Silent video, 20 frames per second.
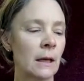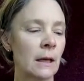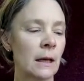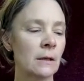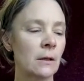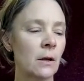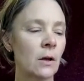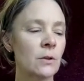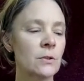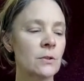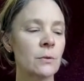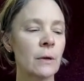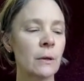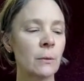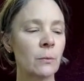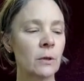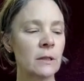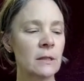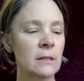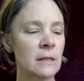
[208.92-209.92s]
And also, I
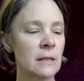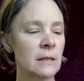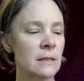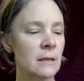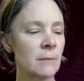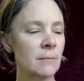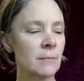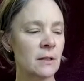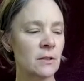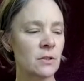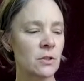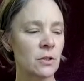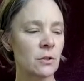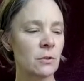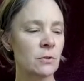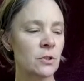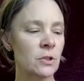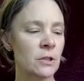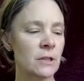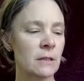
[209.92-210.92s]
want to say something
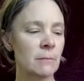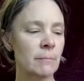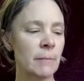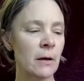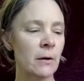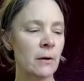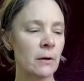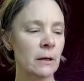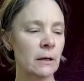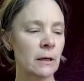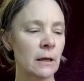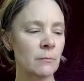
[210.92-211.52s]
too, just about,